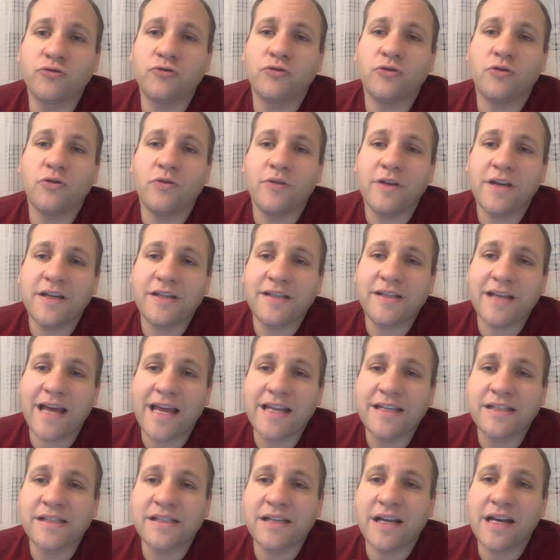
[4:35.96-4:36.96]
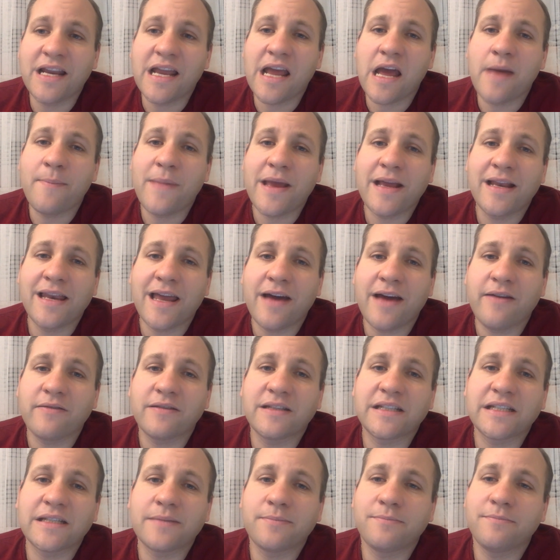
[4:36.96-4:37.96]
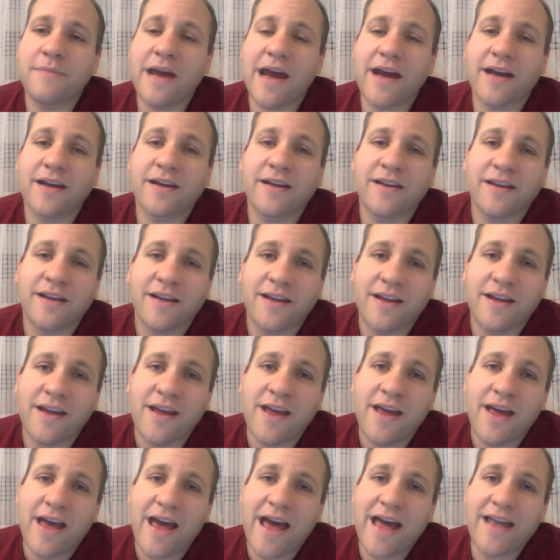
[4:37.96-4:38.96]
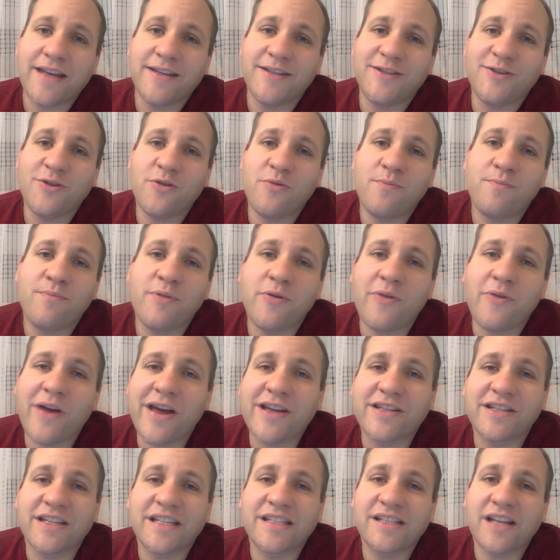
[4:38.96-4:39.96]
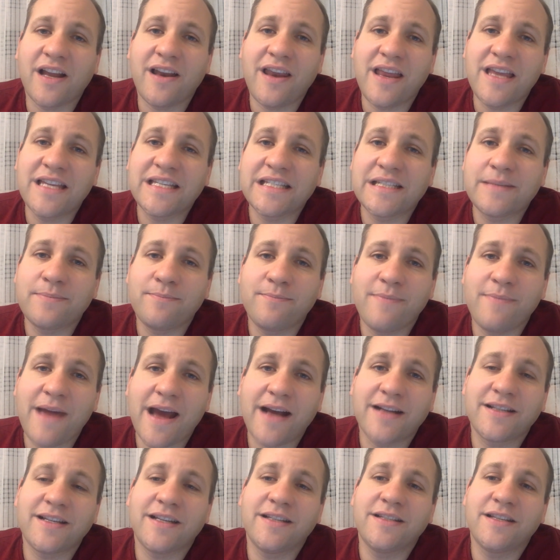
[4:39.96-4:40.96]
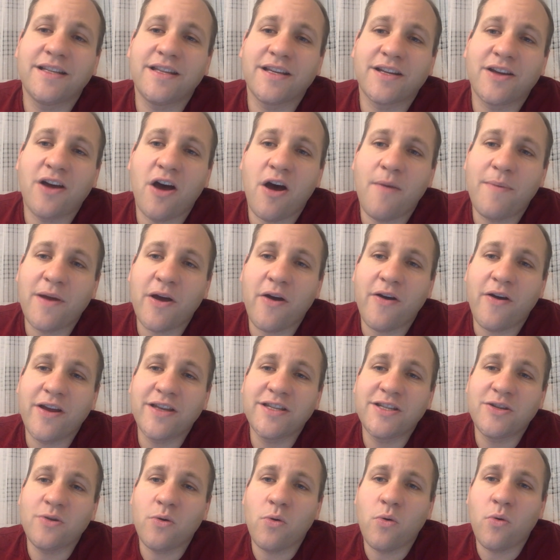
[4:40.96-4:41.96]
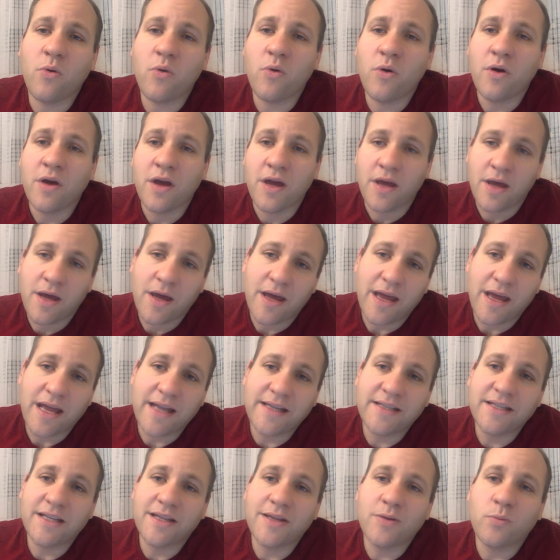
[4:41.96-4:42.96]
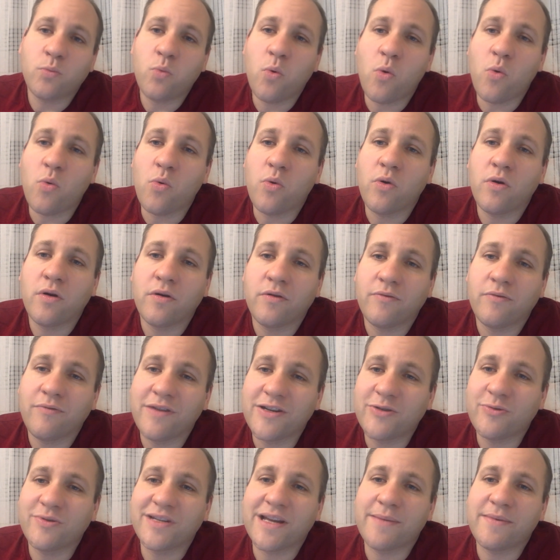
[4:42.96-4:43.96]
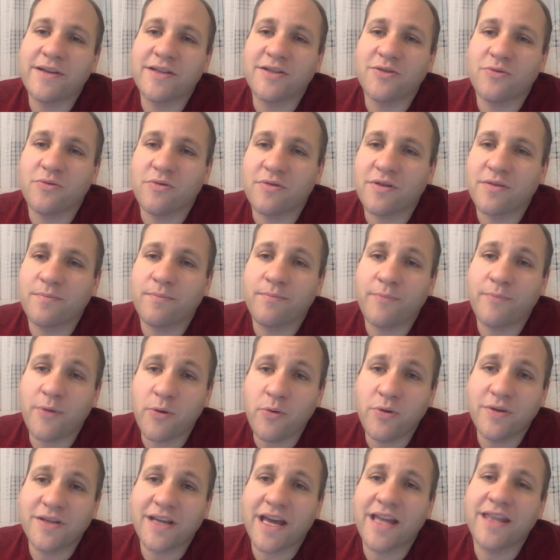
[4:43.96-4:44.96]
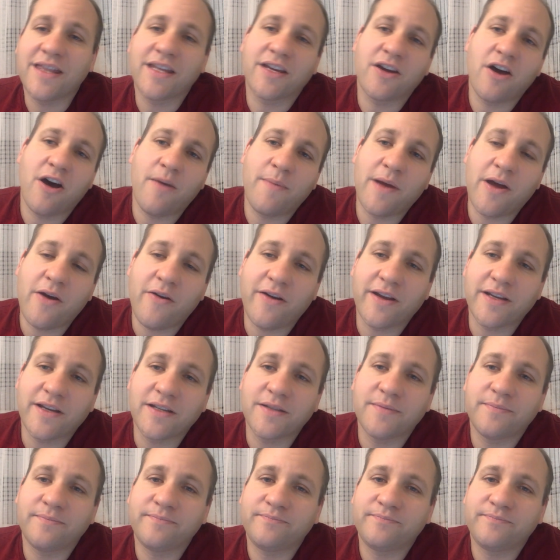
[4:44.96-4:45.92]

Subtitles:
noise and suddenly a big loud smack, and your boot has just suddenly smacked into the car behind you or into the wall, which will damage your boot and the car behind.